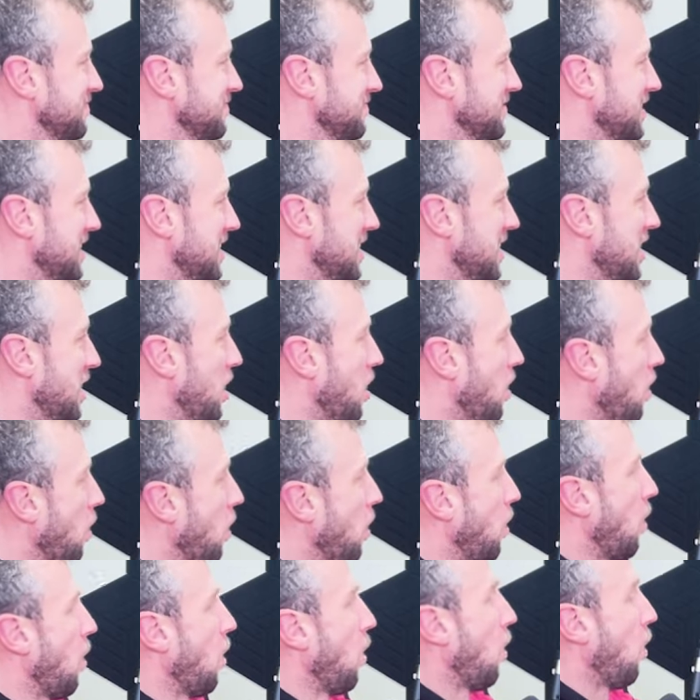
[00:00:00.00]
if there was just no
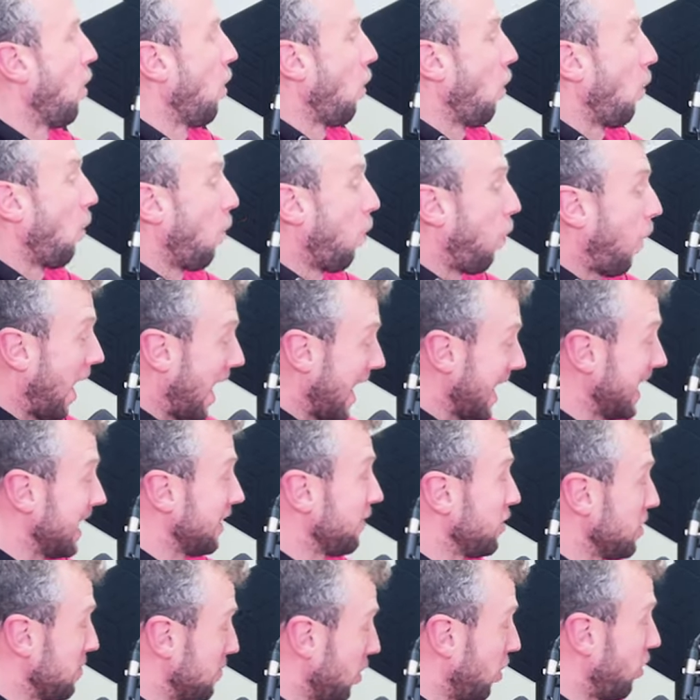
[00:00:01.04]
floor. Why have you
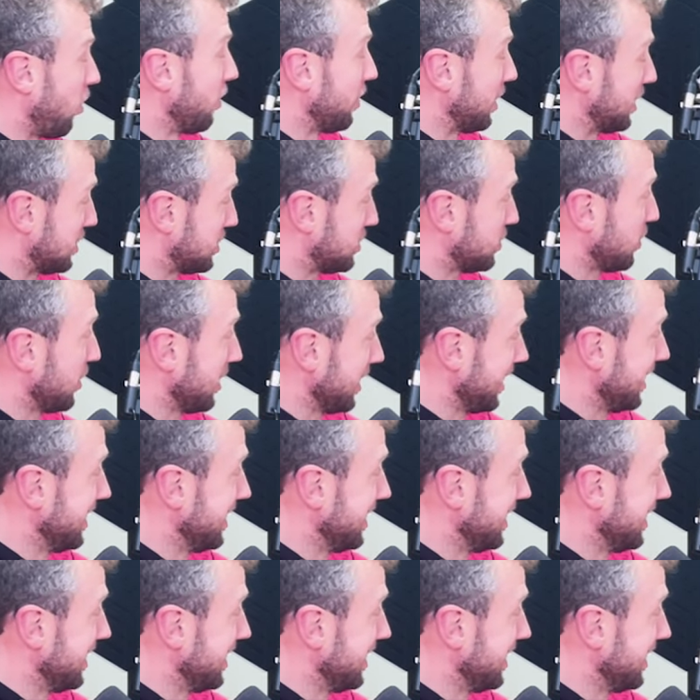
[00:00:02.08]
brought all this soil in